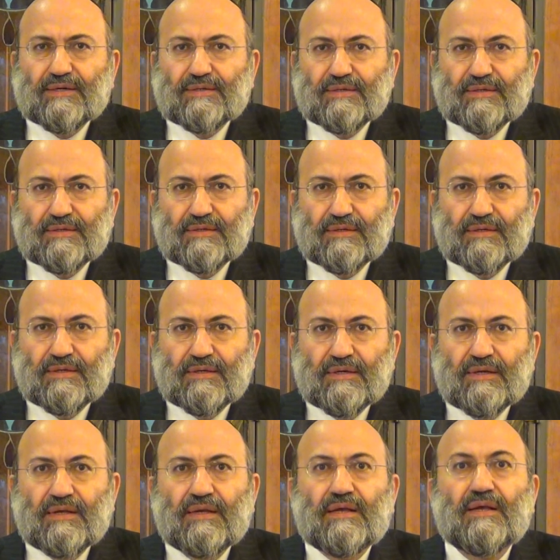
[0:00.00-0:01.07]

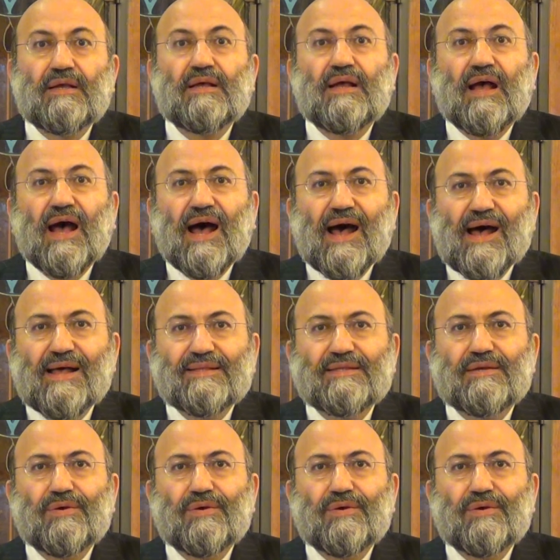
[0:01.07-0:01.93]
And